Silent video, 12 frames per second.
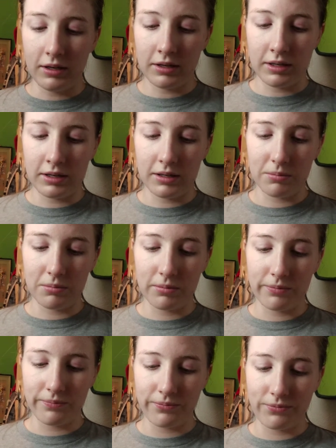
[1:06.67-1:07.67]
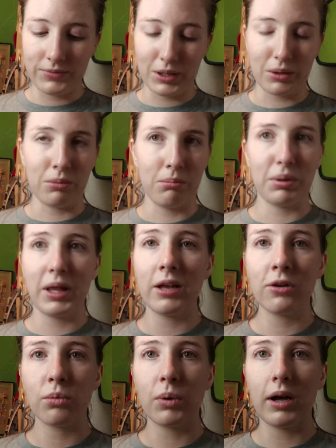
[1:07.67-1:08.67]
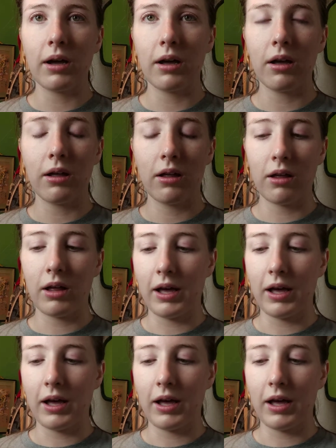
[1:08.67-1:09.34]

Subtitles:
They don't blend well.